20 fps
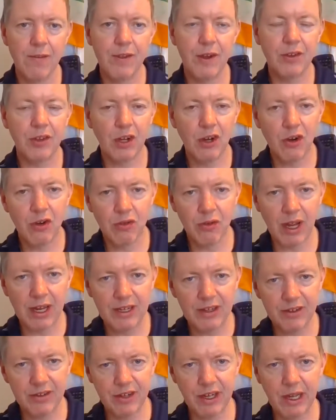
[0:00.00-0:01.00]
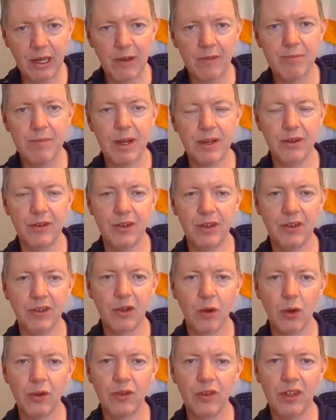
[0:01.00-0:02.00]
There's a great deal of
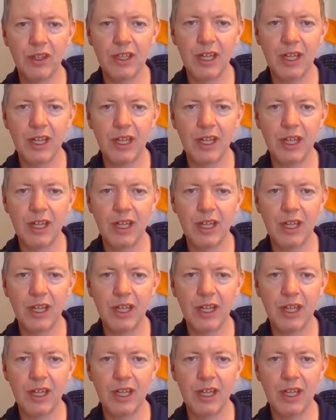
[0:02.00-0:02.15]
meta-discourse